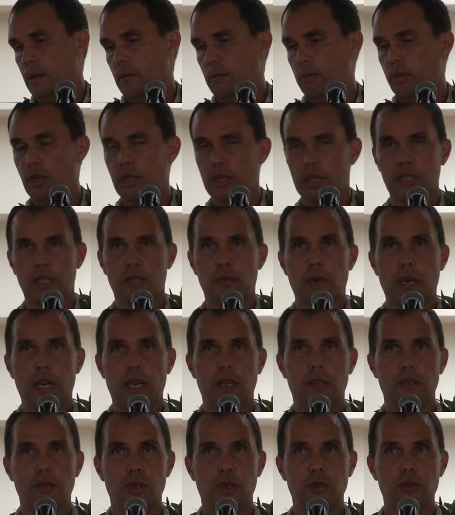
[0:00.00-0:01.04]
Put it this way,
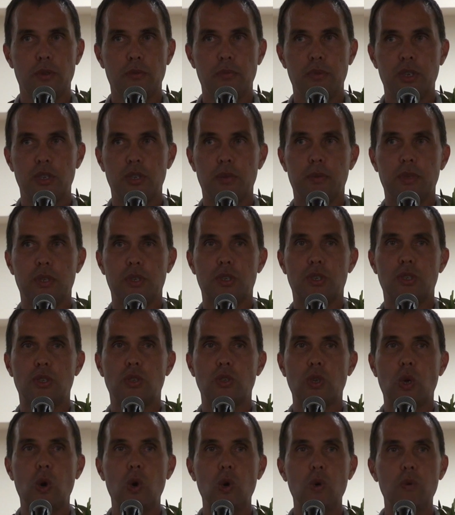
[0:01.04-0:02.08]
Charles Reed Bishop is
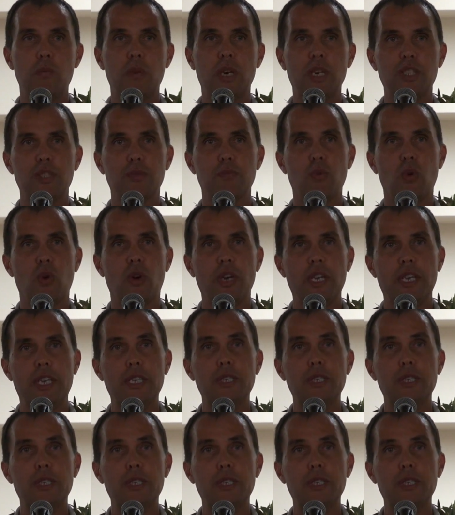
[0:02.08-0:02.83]
so much more